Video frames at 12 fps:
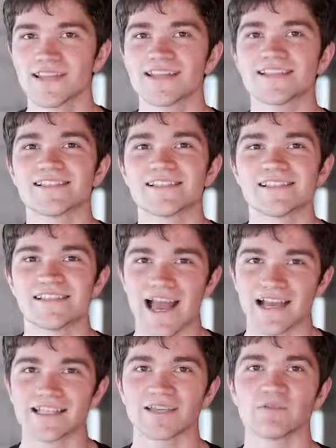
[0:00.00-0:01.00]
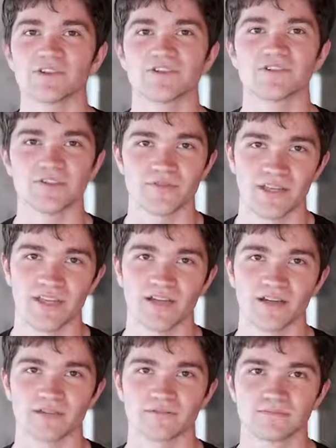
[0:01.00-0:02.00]
that is exactly what they're doing
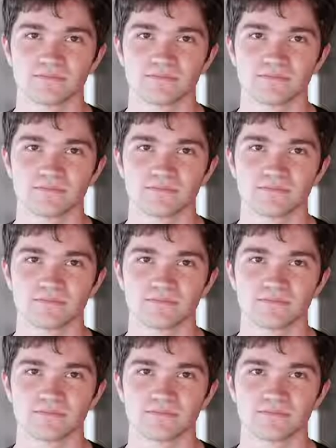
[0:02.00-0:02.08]
here.